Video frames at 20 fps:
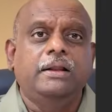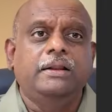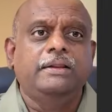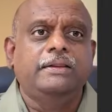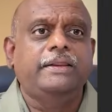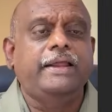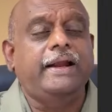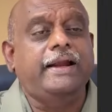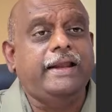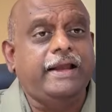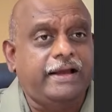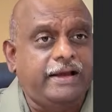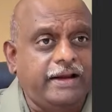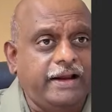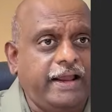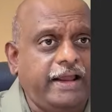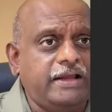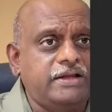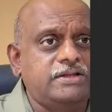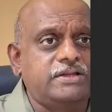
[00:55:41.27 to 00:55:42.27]
They
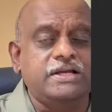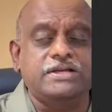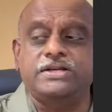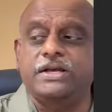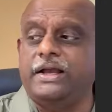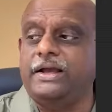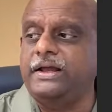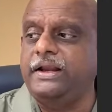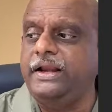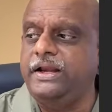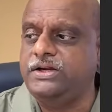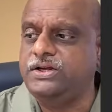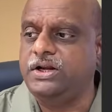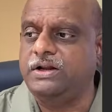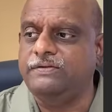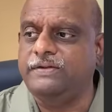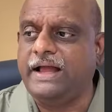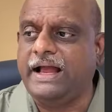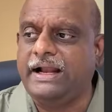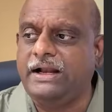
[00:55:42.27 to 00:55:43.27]
decrease the secretion
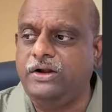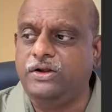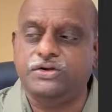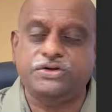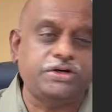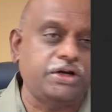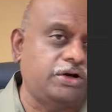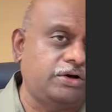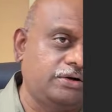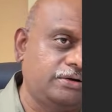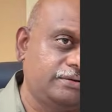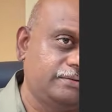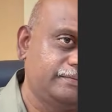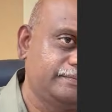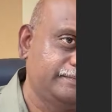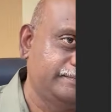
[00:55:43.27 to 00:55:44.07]
of the aldosterone